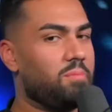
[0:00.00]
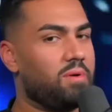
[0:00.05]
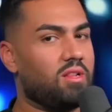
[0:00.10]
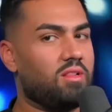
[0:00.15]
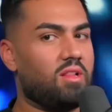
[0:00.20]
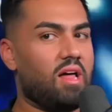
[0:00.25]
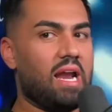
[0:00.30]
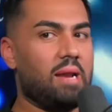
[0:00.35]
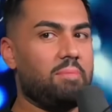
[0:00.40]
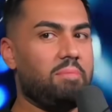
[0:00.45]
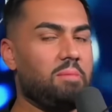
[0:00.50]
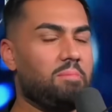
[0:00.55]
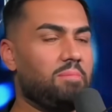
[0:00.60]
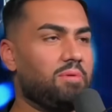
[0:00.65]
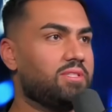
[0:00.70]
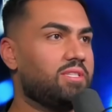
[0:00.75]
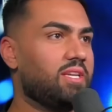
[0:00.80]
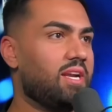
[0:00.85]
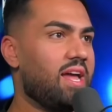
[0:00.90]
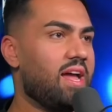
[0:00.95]
But a lot of
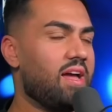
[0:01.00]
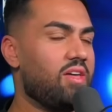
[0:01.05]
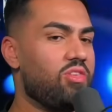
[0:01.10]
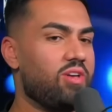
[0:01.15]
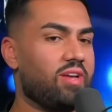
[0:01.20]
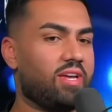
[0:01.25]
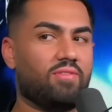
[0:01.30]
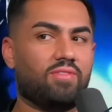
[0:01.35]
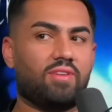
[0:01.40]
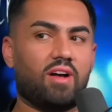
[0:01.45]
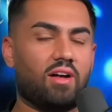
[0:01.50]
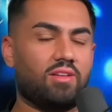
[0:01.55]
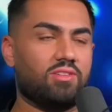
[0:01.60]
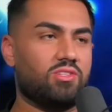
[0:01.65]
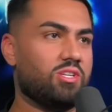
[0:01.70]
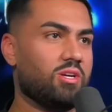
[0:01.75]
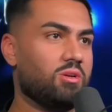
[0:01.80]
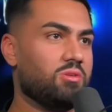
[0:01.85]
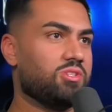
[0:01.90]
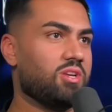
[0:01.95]
people today, I think, have gotten
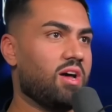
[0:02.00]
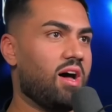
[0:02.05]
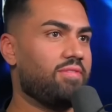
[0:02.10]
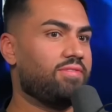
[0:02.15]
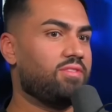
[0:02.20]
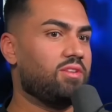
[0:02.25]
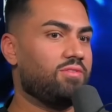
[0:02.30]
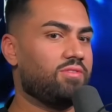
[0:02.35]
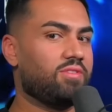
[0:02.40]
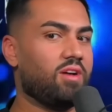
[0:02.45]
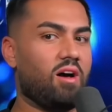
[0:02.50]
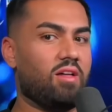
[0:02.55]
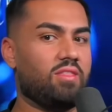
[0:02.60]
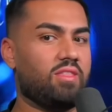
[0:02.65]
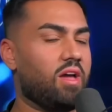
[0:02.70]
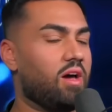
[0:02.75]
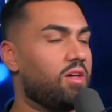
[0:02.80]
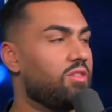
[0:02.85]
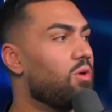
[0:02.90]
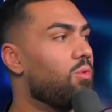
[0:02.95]
so soft and have gone
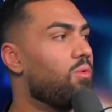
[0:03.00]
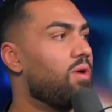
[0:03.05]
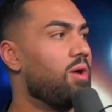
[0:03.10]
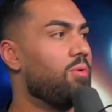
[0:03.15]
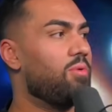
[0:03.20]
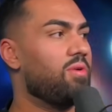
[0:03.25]
the other way,